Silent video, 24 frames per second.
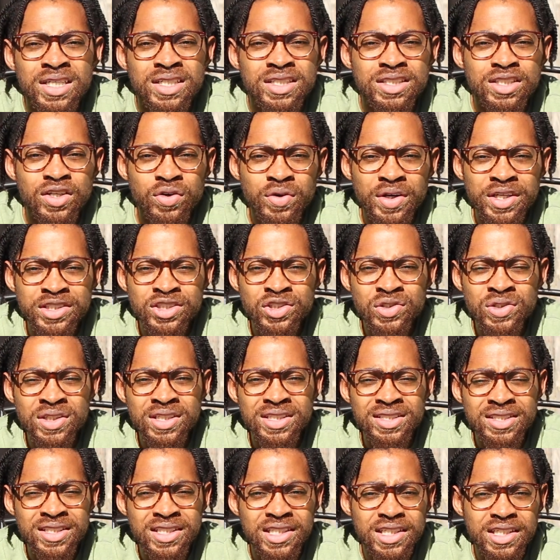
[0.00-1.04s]
So as you
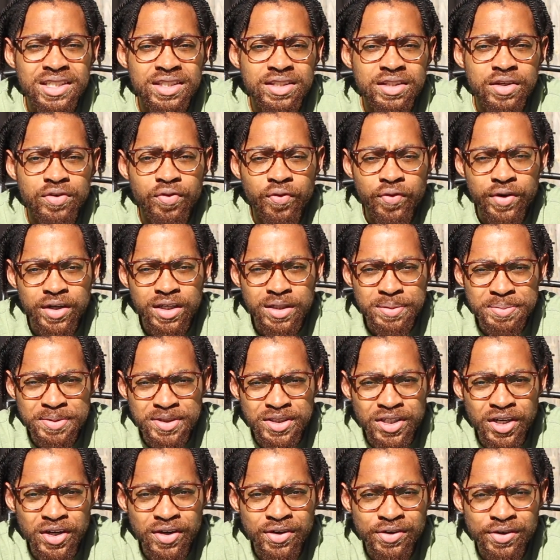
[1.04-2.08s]
can see, the ribs
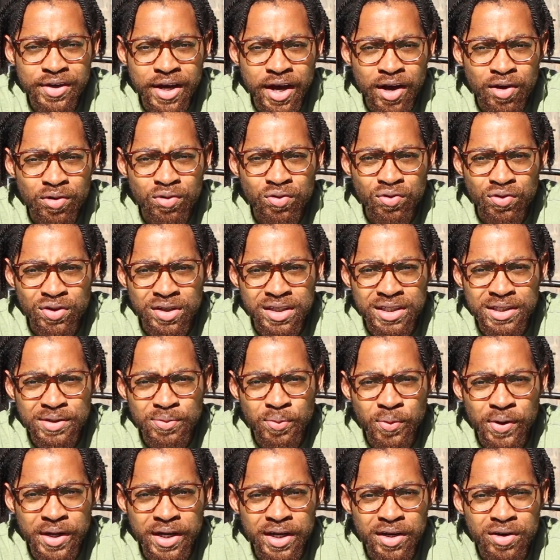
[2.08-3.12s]
turned out really
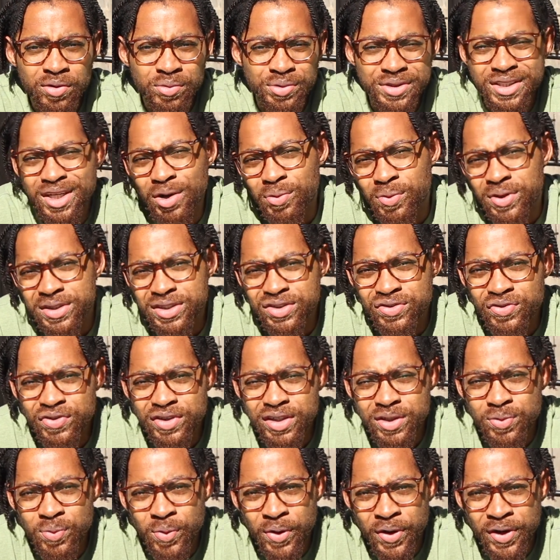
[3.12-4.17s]
well, which I wasn't
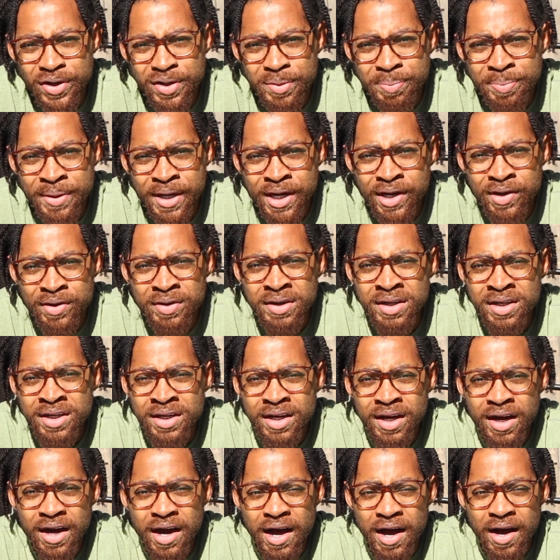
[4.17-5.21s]
really worried about.
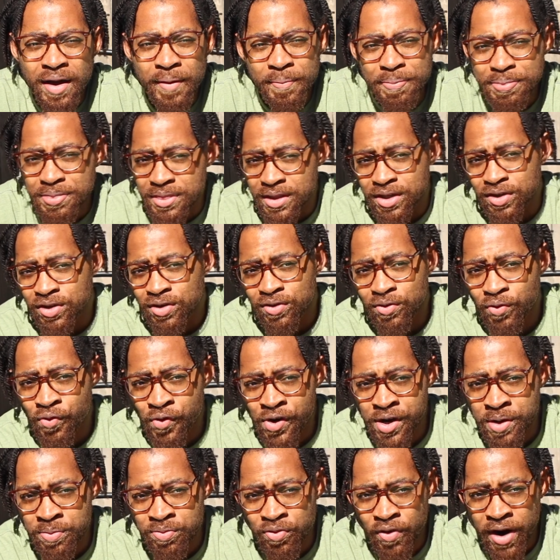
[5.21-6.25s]
The
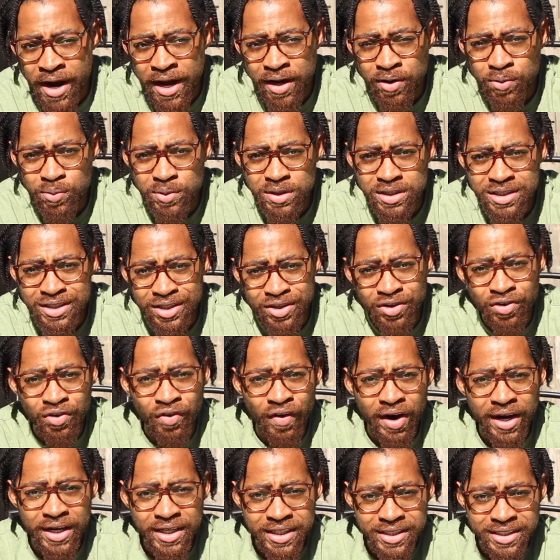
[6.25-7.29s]
rib rack was a
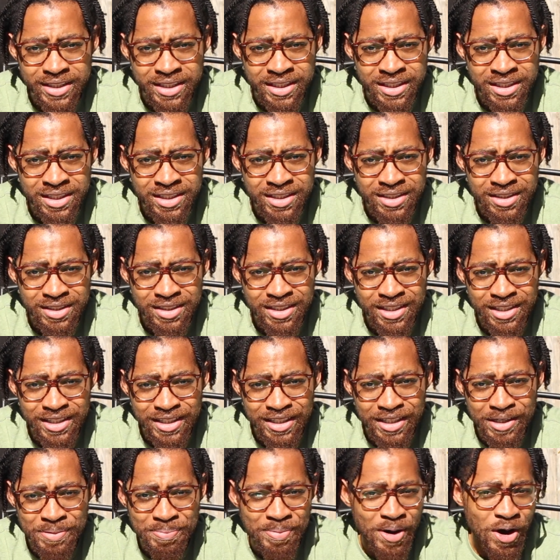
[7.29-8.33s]
great addition
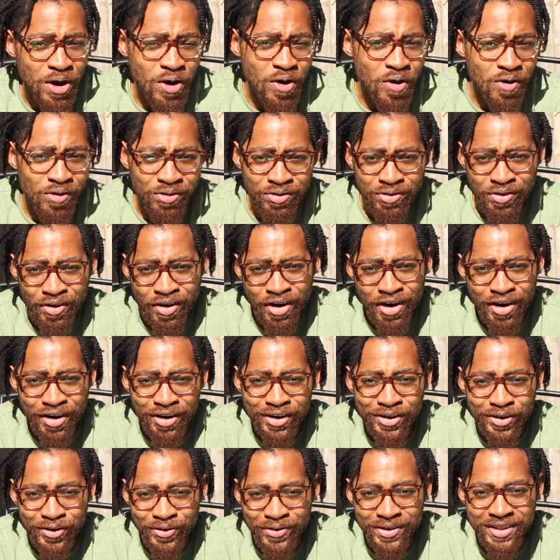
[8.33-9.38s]
to my
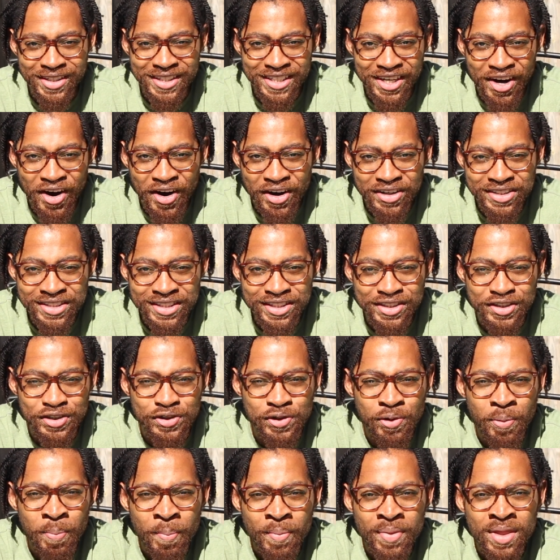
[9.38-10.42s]
overall grilling arsenal.